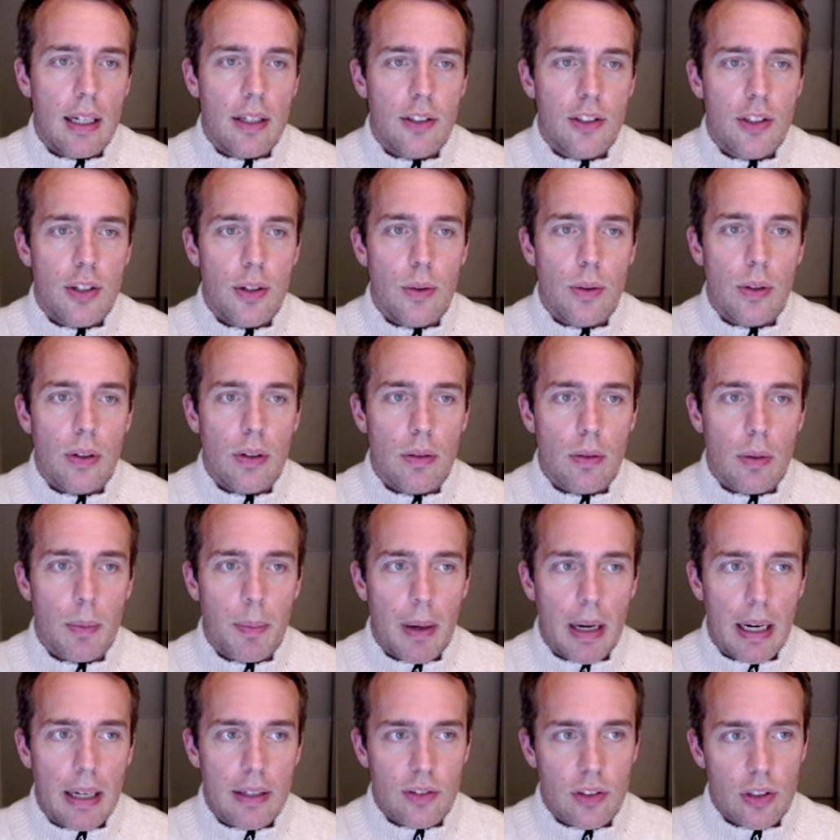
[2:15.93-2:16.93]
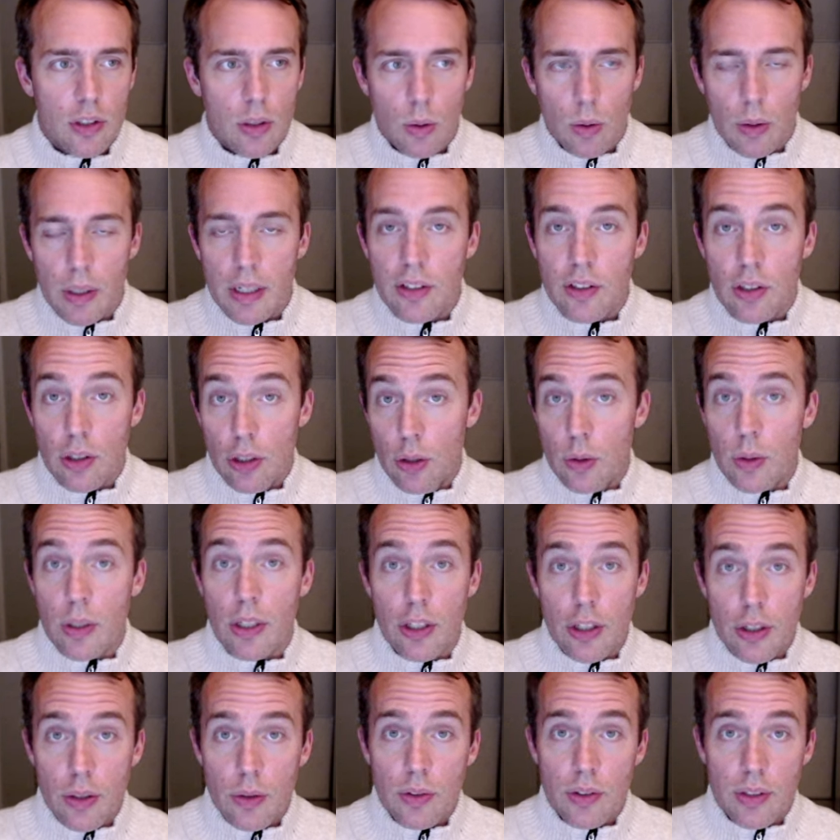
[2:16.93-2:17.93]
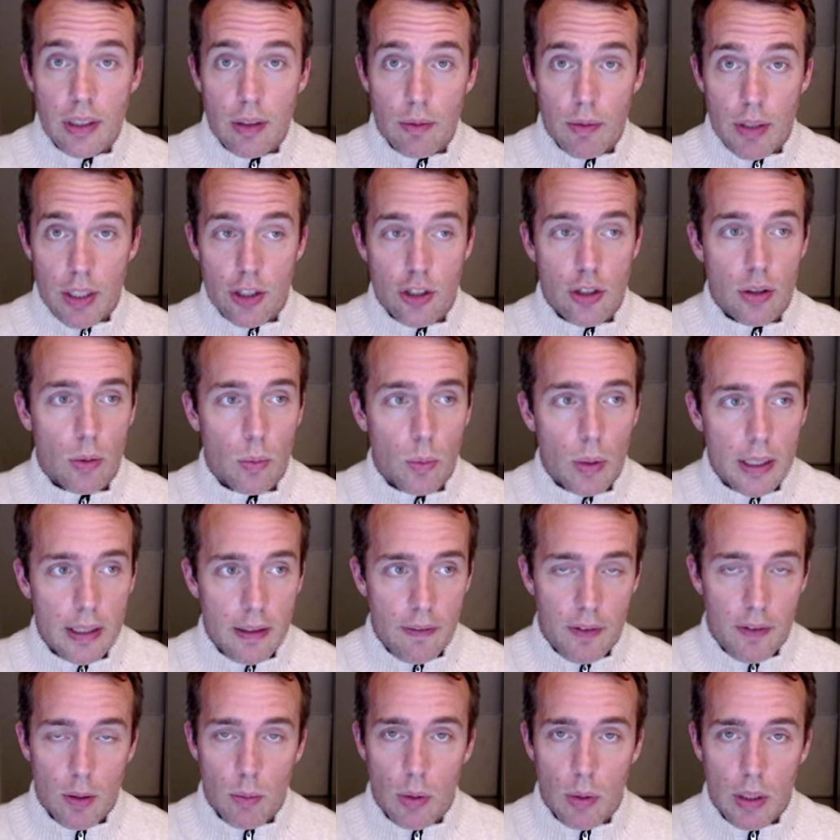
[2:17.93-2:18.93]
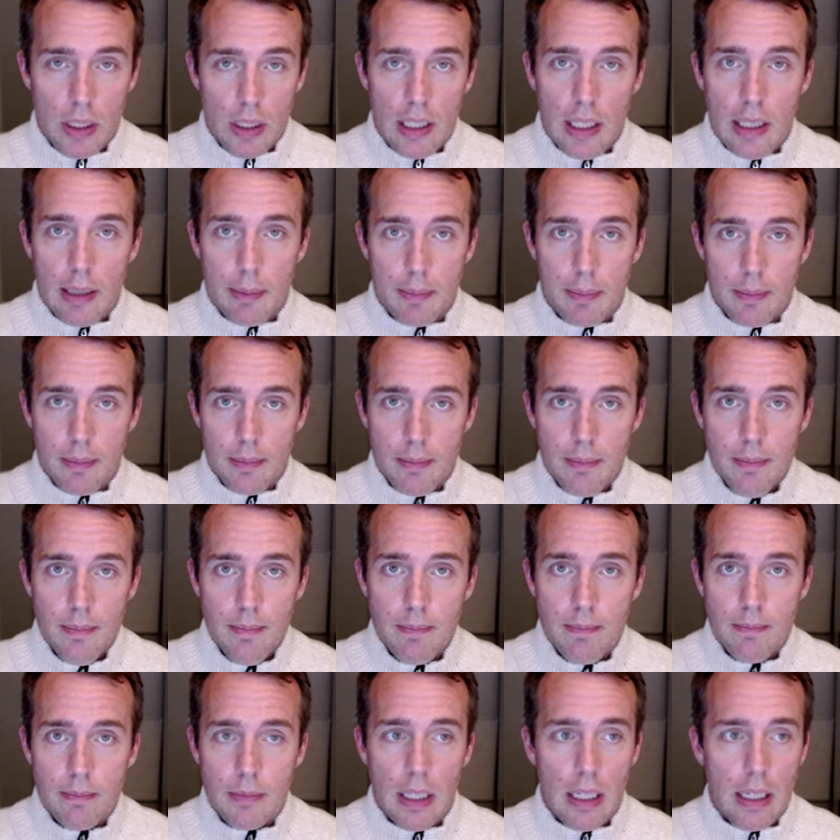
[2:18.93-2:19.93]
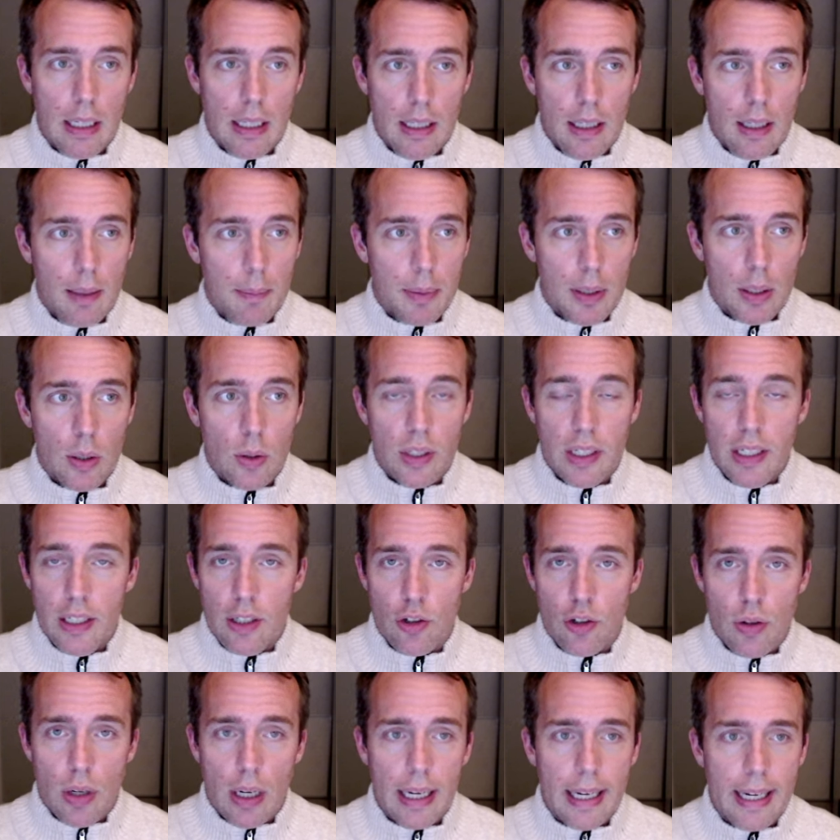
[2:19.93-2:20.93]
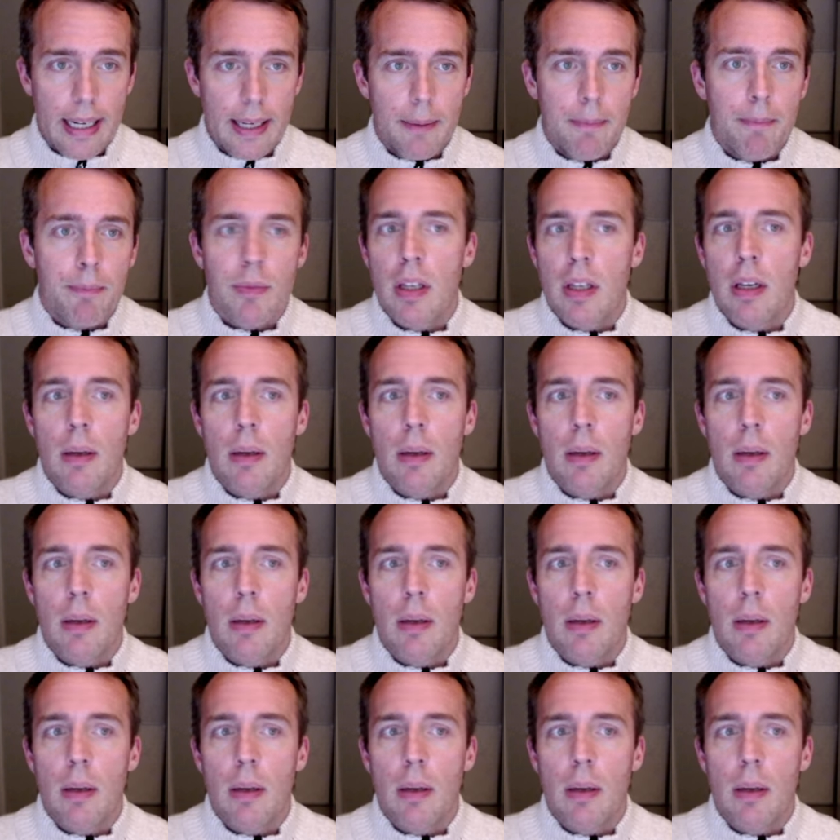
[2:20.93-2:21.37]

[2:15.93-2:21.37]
to the repository, so you can use the original one if you want to upload it and try it.